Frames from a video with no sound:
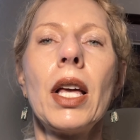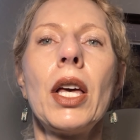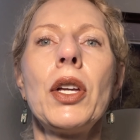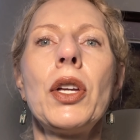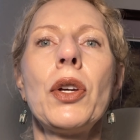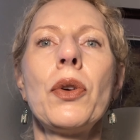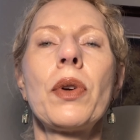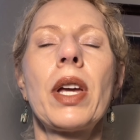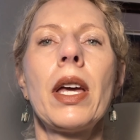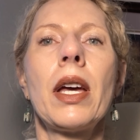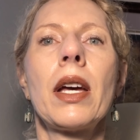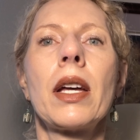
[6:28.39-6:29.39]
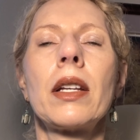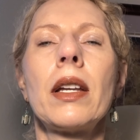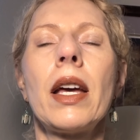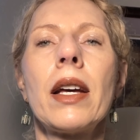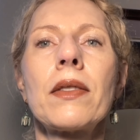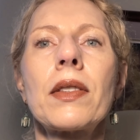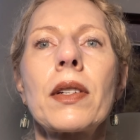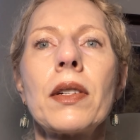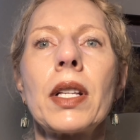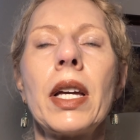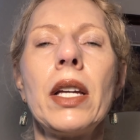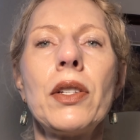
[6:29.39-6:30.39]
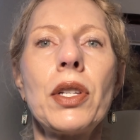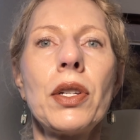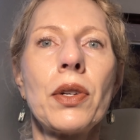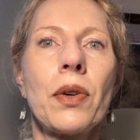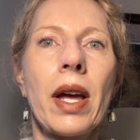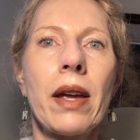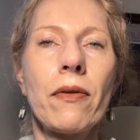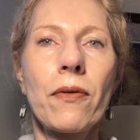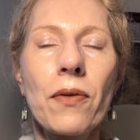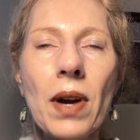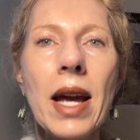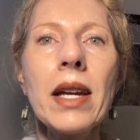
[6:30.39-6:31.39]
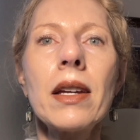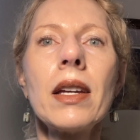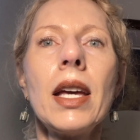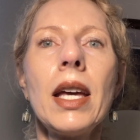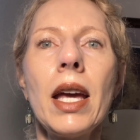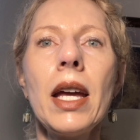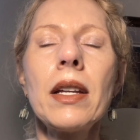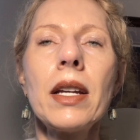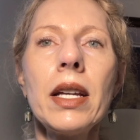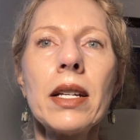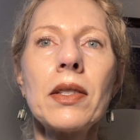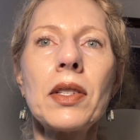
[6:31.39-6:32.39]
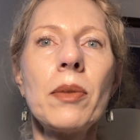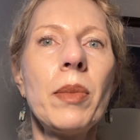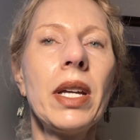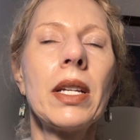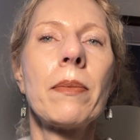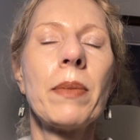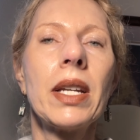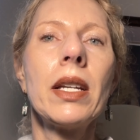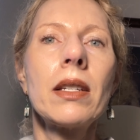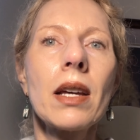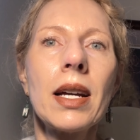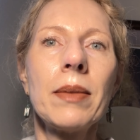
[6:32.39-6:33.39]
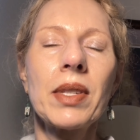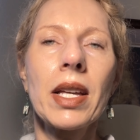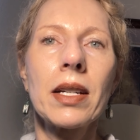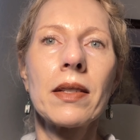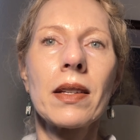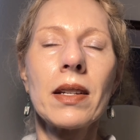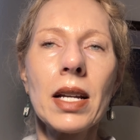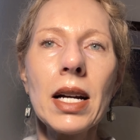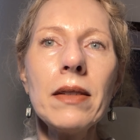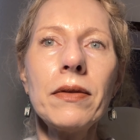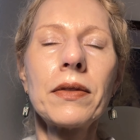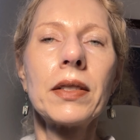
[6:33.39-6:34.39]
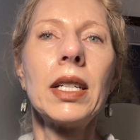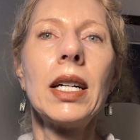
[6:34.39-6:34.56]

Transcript: You can escalate to a frank antihistamine, and many times that is enough,